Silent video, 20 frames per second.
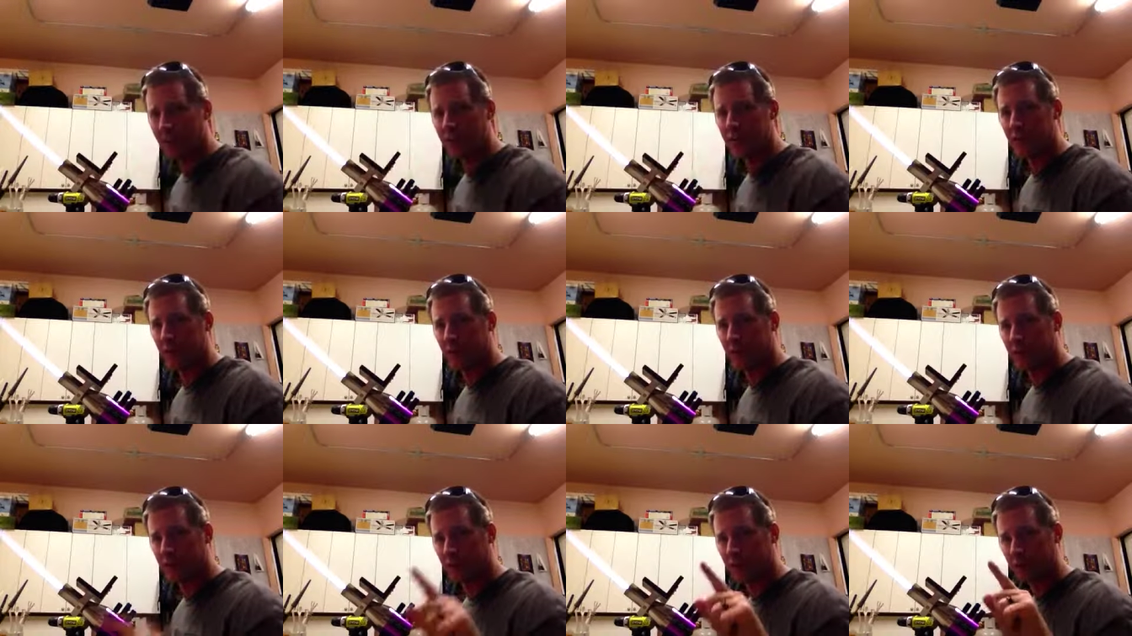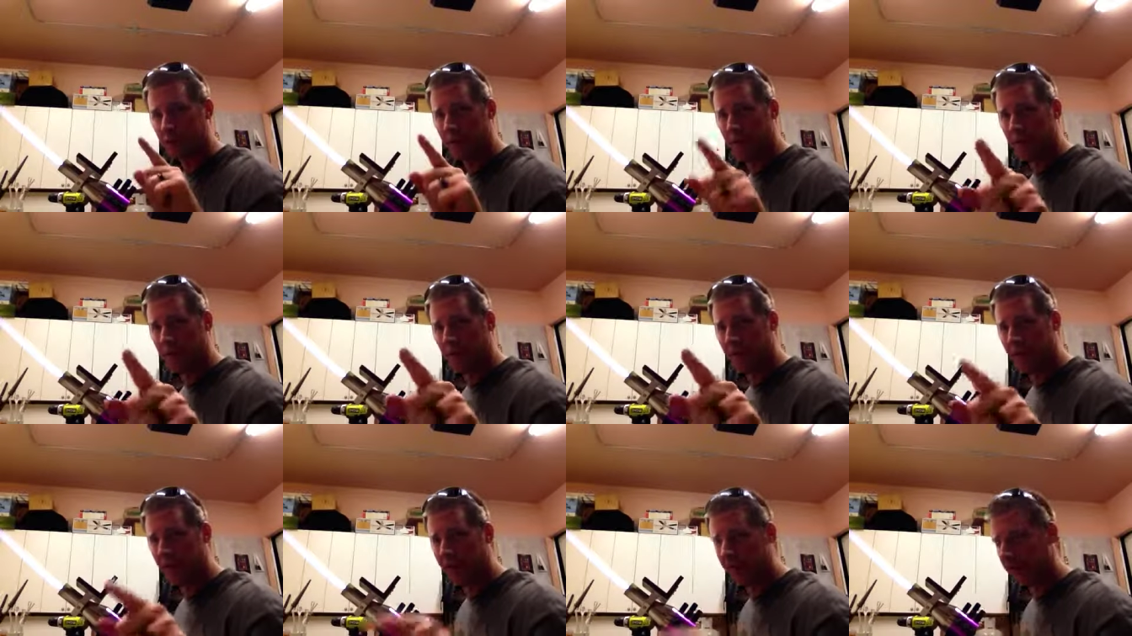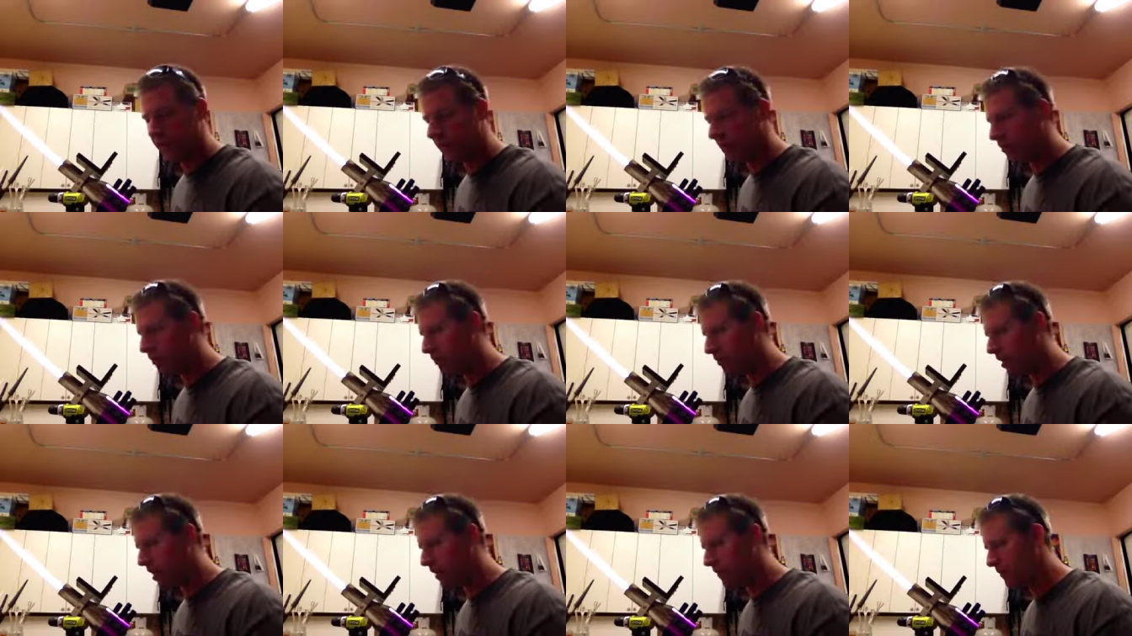so I know you'll be able to handle it, no
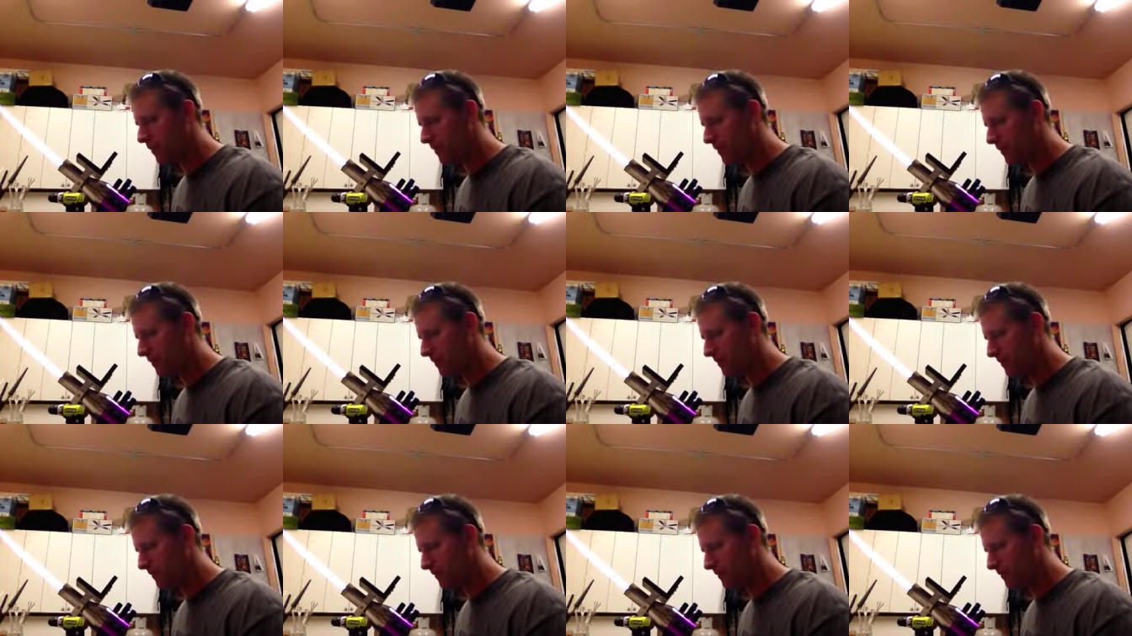problem.